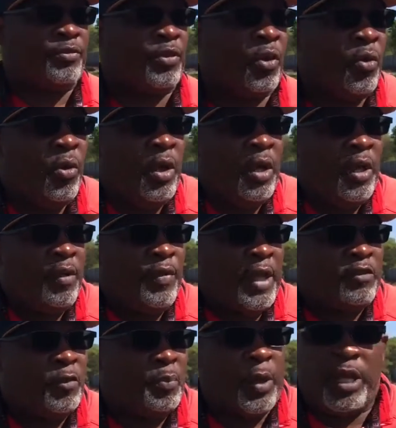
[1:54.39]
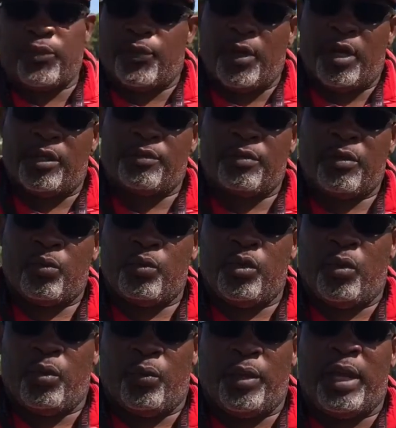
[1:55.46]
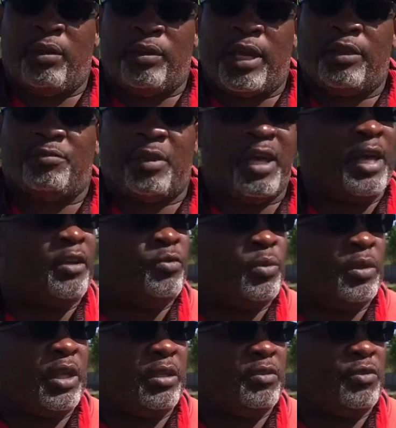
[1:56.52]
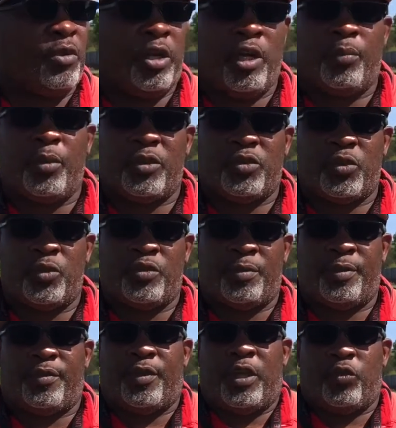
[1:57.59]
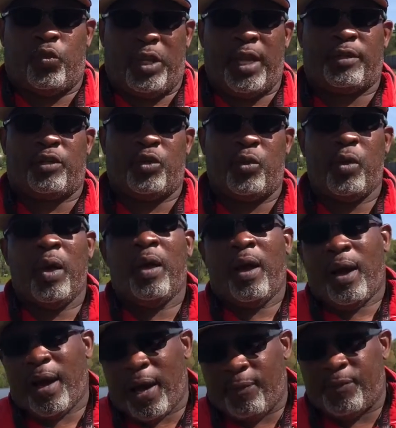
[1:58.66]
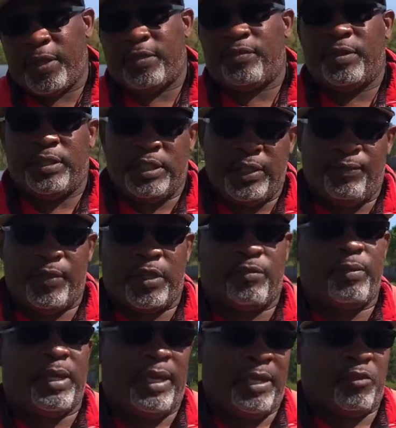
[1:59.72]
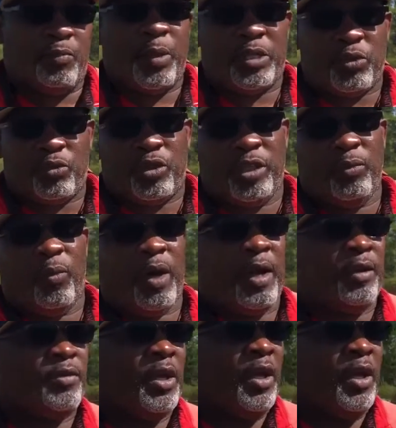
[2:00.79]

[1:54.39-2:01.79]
So that's a plus for us. You know, we went out and got some guys we think is going to help us do some of the things we like to do offensively, defensively, and special team wise.